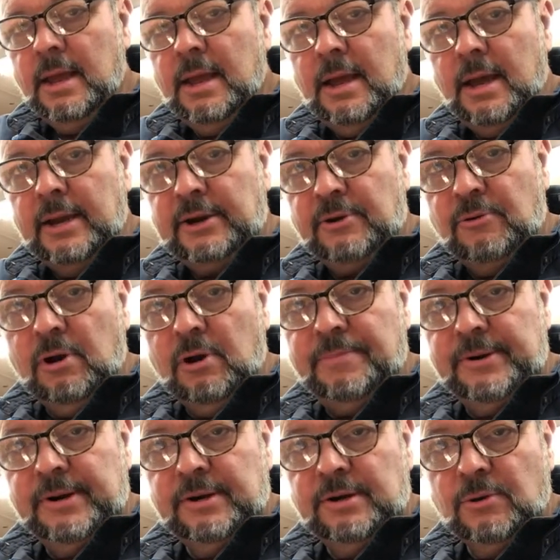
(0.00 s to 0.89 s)
I grew up
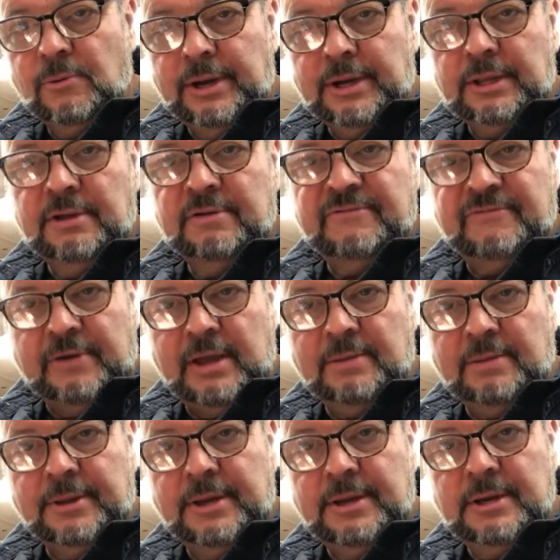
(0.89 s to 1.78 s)
in a New England
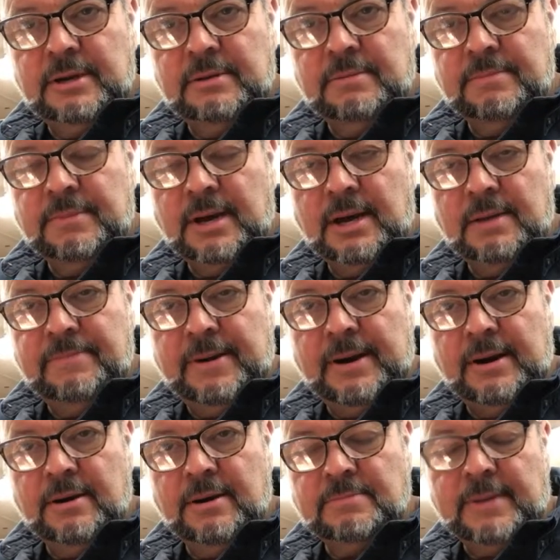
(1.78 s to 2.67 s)
family, and my
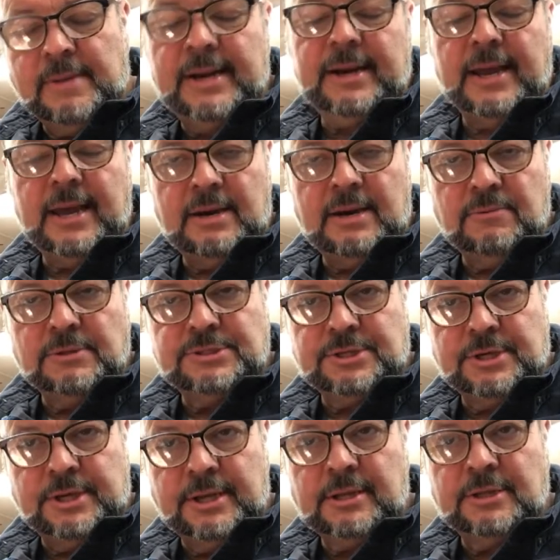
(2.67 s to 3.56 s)
dad was
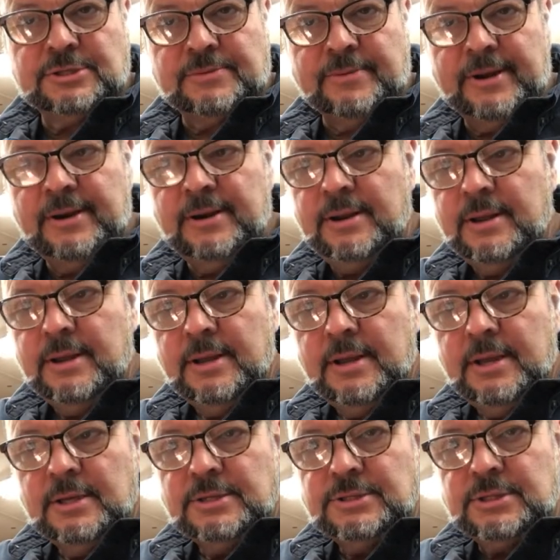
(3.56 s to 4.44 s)
an Englishman,
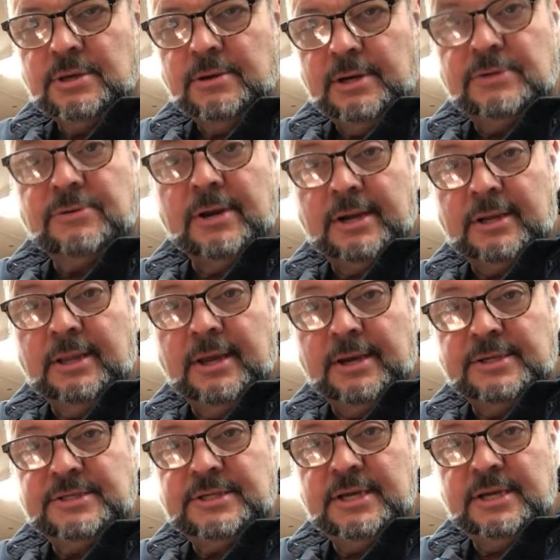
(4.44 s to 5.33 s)
so I drank a lot
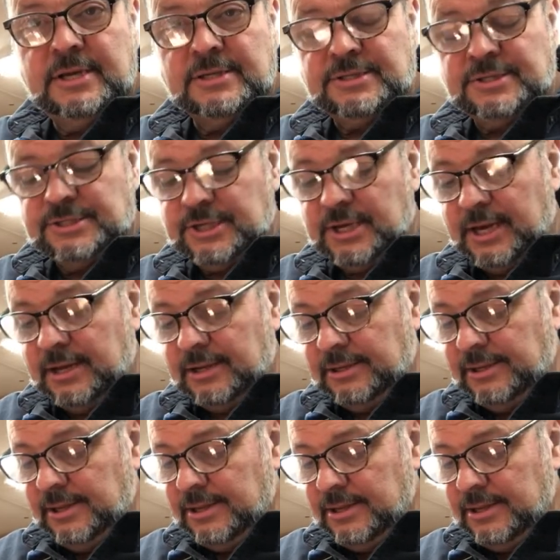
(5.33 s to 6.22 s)
of tea as a child,